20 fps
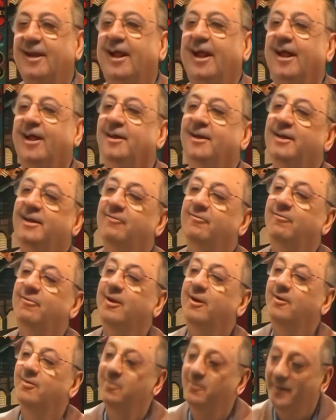and he
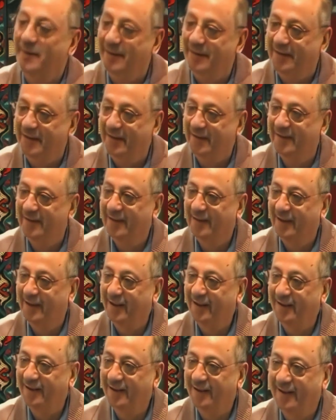will be.
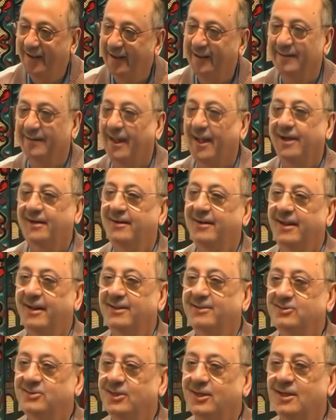Huh? In that
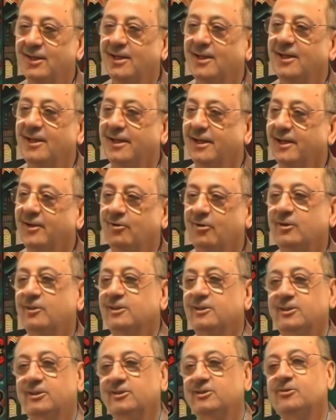case, it, was, it
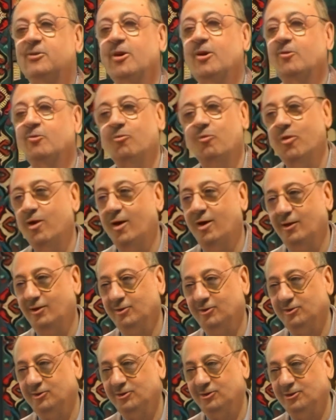is not
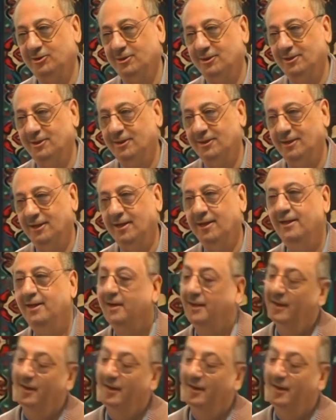was, huh?